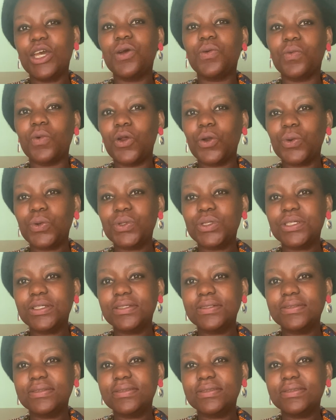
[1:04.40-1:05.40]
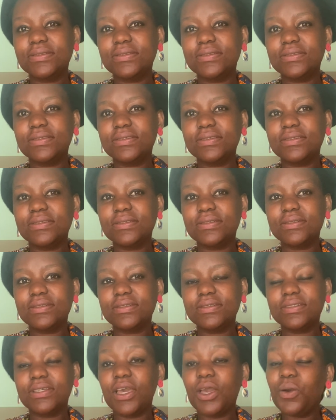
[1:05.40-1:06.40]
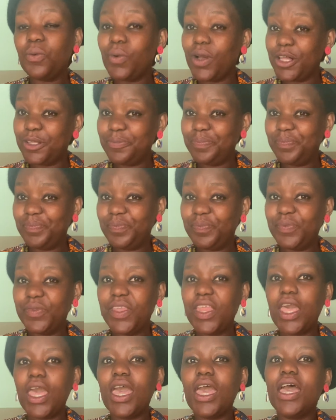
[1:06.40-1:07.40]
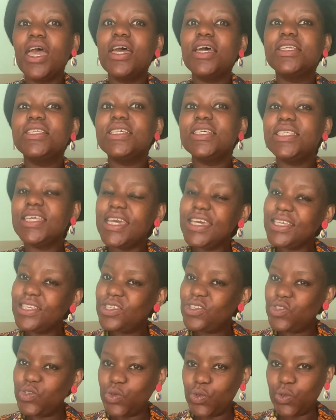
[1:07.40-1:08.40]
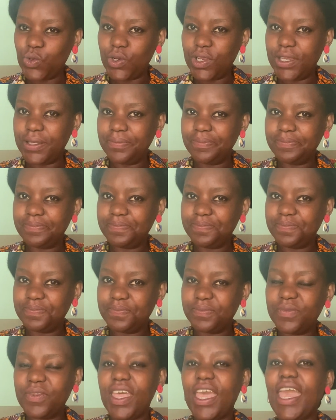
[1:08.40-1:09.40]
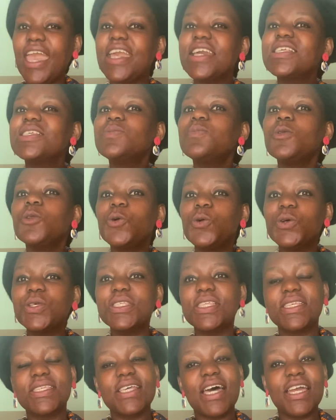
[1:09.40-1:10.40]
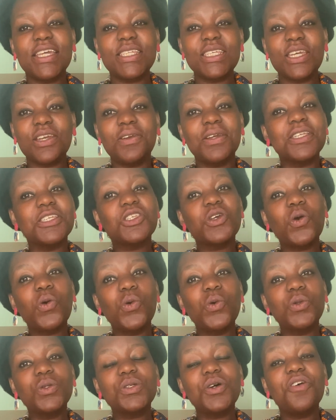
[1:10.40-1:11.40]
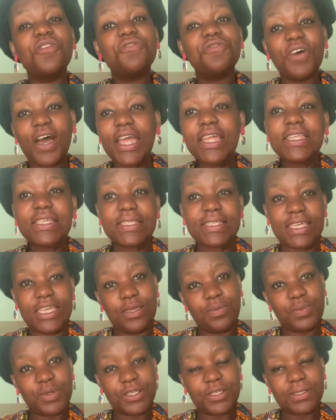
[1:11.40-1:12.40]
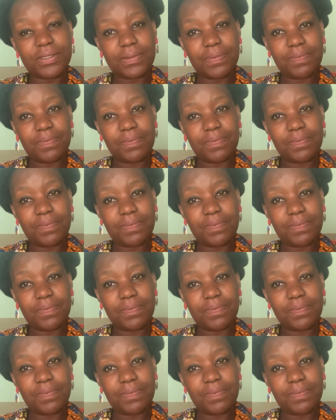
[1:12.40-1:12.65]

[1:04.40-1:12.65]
a road? Well, today's story explores this idea and is called Finders Keepers.